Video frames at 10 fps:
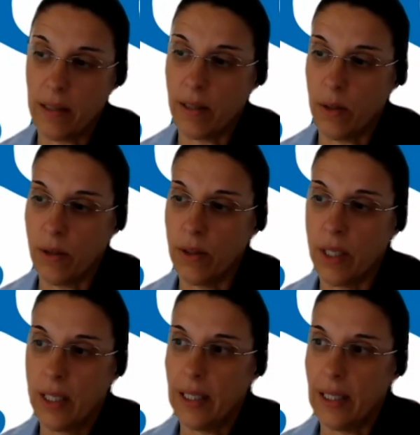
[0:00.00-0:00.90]
So
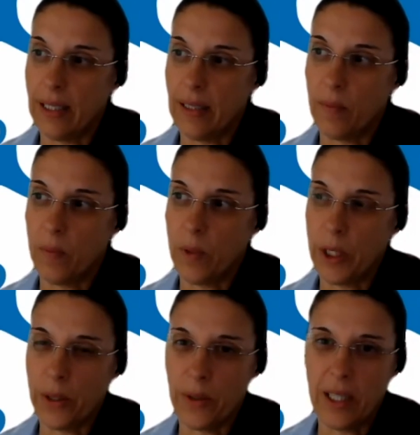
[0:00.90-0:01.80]
I
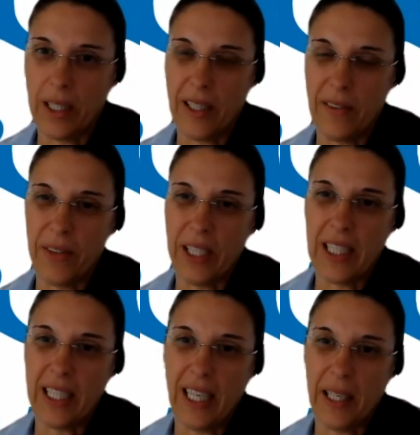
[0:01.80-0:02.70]
think
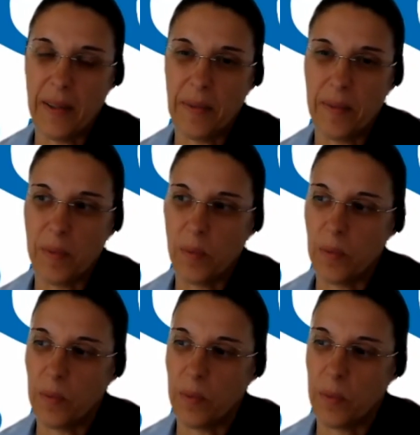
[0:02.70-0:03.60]
that
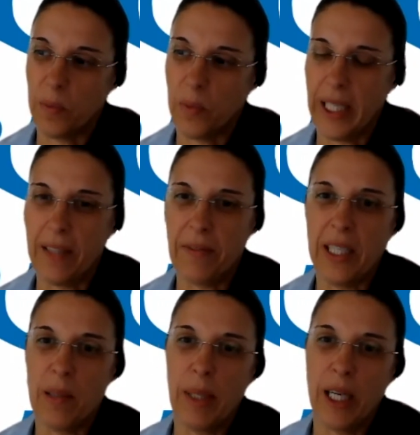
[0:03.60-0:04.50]
when I
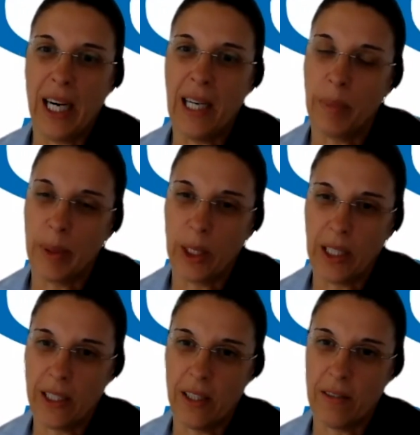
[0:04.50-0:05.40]
think about Alport,
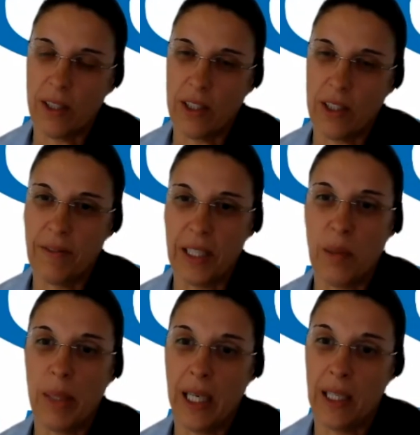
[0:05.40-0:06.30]
I don't only think
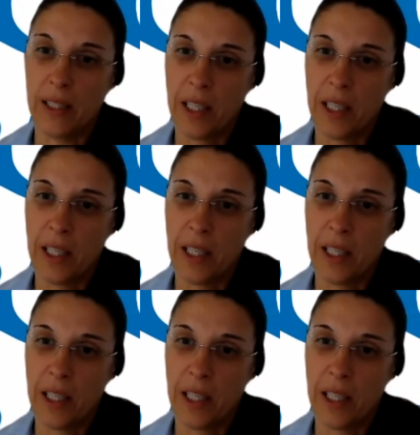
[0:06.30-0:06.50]
about